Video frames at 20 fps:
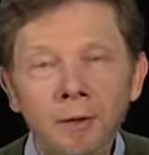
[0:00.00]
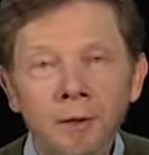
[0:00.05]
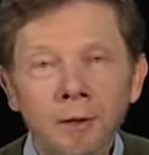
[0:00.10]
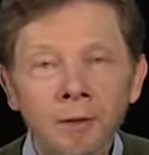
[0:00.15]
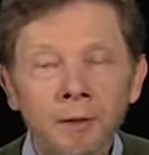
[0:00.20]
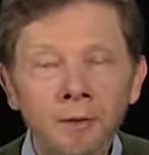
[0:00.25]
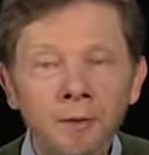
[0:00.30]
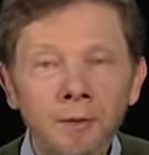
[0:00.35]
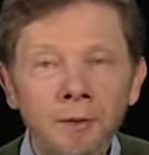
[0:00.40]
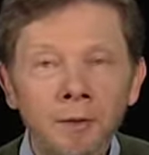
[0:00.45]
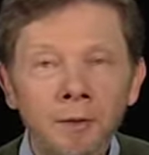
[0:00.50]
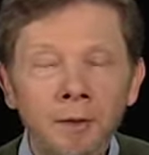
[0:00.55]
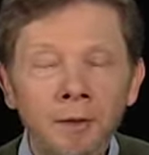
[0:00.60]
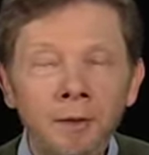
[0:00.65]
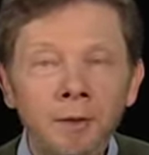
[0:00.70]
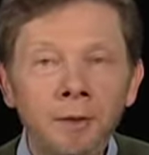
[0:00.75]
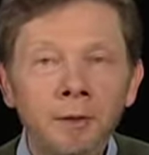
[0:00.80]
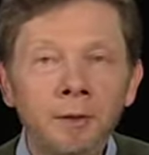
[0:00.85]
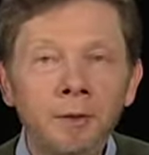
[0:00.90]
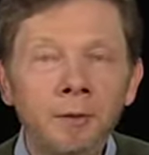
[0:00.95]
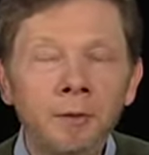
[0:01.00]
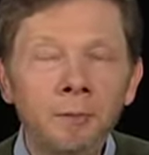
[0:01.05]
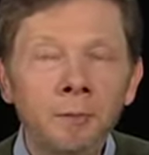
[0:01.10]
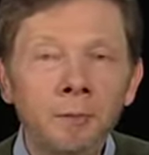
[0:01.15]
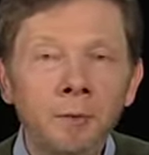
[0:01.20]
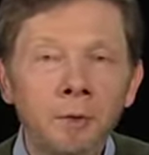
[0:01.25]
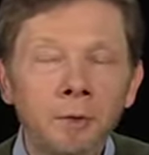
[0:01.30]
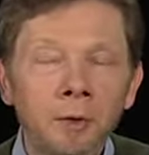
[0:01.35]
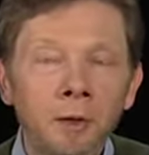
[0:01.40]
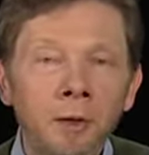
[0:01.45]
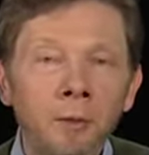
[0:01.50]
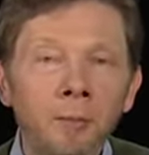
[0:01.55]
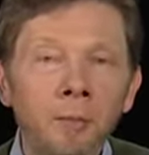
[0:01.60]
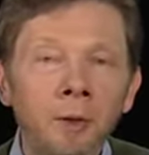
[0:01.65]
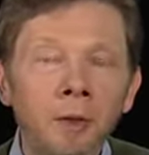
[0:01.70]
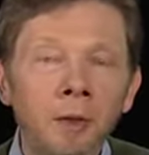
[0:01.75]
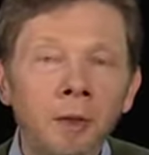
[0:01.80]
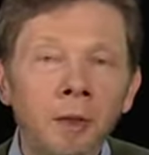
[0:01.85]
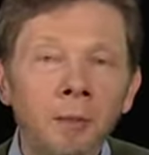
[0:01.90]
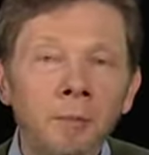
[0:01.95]
outside, which then
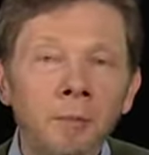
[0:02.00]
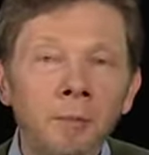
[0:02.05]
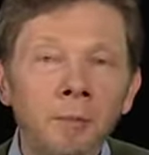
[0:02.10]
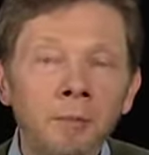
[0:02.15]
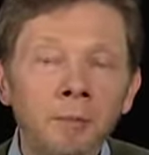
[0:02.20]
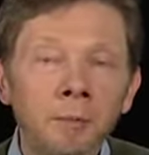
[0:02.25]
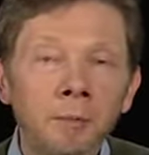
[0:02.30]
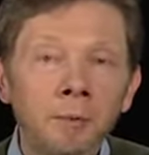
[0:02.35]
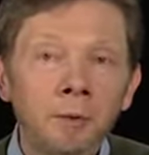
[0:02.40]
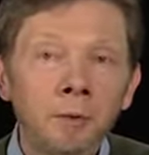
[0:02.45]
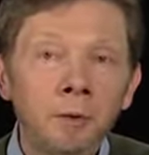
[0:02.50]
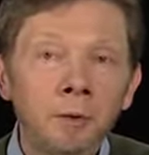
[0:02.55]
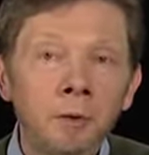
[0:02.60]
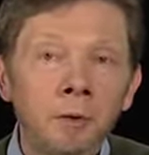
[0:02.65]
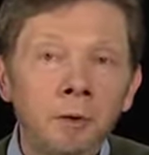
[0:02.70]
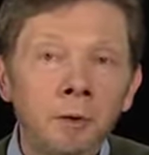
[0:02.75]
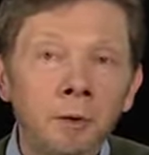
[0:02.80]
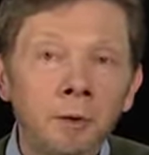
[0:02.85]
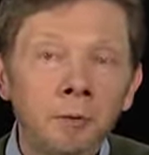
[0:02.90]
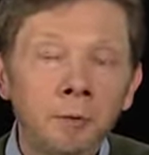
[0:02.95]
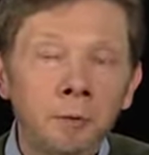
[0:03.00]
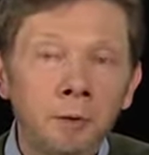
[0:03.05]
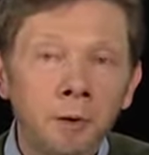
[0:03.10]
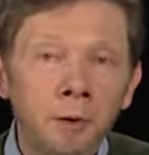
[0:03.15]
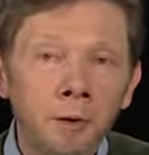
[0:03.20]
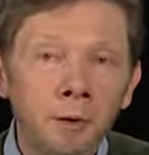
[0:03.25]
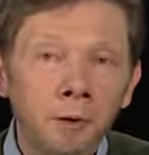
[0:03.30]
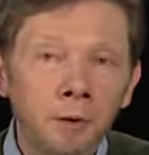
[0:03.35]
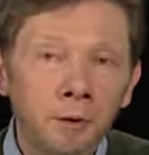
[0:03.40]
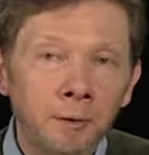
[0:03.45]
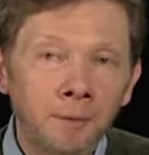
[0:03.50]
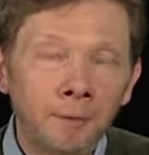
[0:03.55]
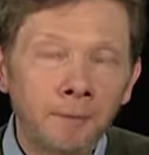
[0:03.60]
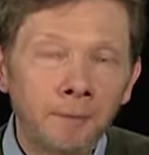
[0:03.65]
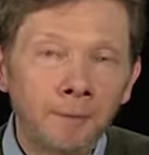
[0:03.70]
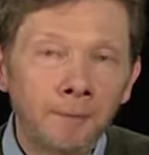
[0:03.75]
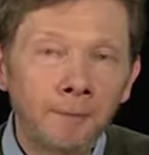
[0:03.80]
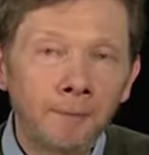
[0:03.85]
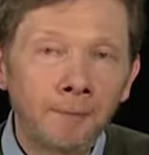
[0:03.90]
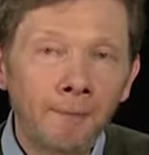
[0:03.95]
become deluded.
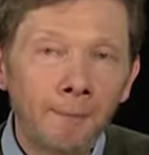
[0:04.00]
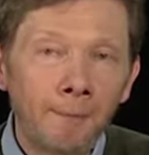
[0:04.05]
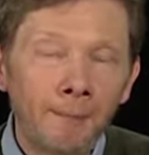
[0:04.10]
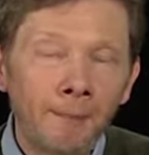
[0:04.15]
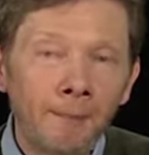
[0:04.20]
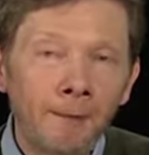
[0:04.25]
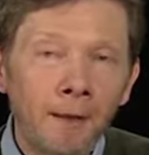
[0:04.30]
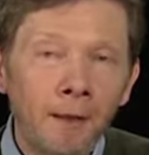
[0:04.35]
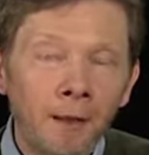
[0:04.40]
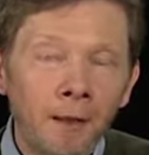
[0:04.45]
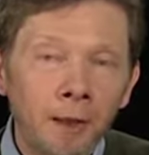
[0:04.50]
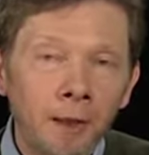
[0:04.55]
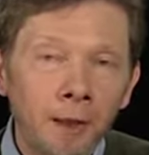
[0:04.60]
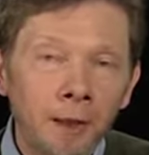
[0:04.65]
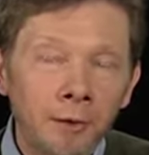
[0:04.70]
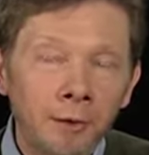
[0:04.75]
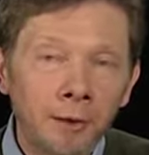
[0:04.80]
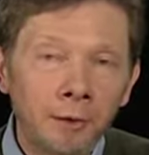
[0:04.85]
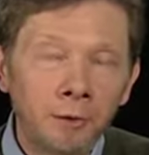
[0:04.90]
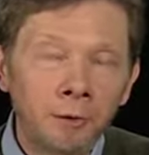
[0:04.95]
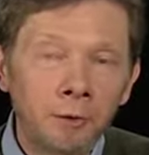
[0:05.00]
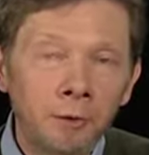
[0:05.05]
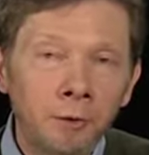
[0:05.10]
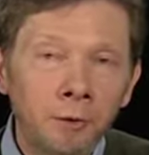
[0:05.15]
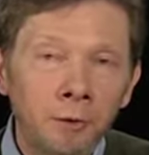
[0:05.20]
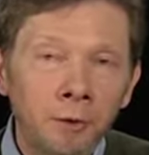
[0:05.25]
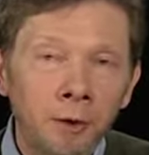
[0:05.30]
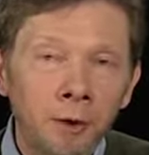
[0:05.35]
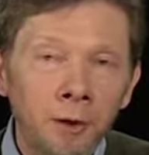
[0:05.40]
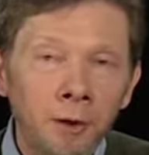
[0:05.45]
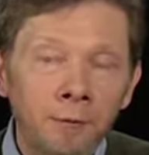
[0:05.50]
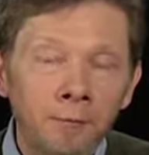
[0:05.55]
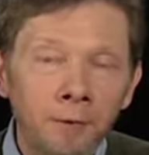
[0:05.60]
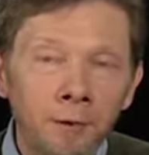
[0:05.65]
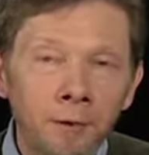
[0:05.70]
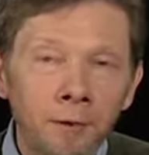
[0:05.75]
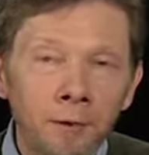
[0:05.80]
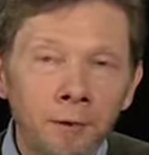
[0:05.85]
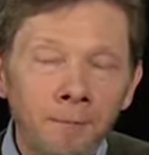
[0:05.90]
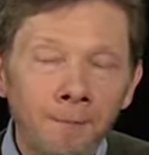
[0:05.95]
And that's called
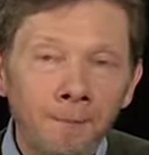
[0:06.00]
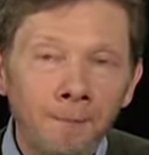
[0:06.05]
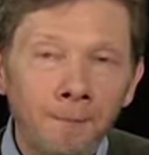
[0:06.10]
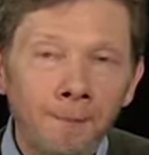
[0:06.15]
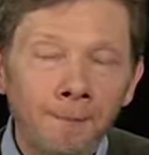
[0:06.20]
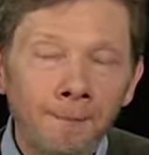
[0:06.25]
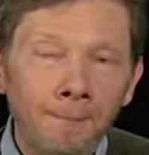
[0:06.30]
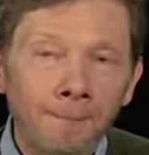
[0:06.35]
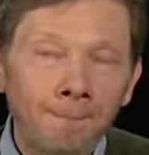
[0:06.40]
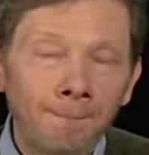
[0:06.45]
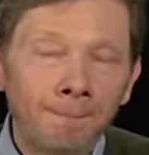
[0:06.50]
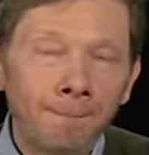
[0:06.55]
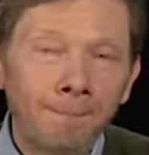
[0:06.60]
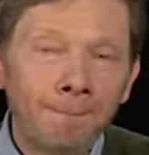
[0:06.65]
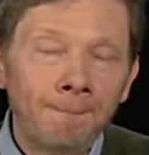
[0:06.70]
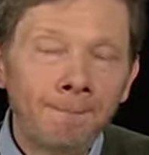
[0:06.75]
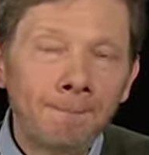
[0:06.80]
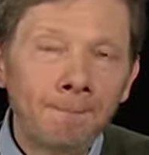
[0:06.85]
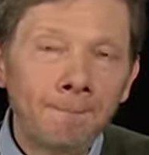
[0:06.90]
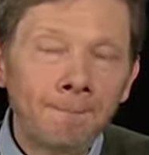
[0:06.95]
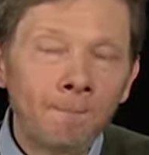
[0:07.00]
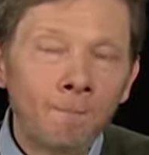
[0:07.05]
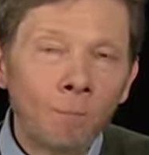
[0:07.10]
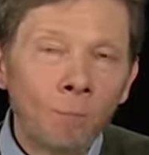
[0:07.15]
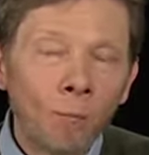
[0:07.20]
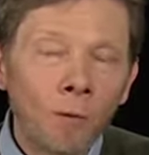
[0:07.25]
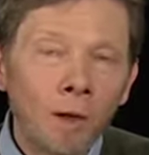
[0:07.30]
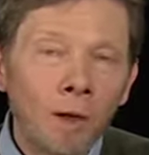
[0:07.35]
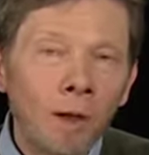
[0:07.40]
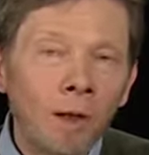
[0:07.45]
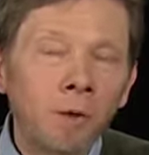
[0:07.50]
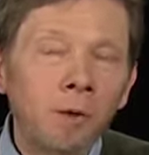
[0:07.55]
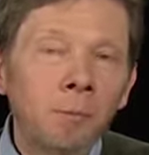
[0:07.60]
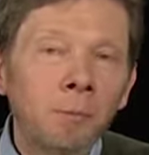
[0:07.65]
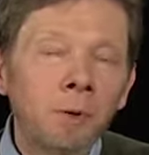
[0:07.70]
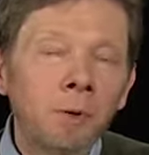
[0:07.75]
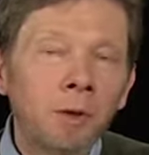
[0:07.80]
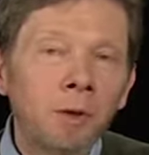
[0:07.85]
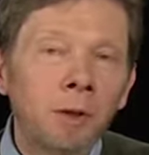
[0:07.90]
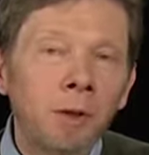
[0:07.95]
evil.
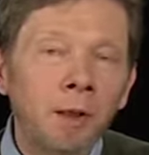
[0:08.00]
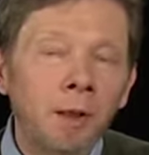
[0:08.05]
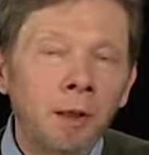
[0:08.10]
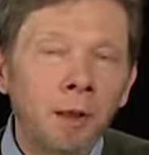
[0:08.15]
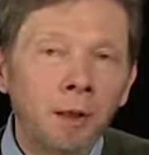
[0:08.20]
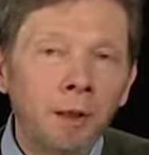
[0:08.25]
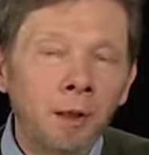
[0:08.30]
Ultimately, in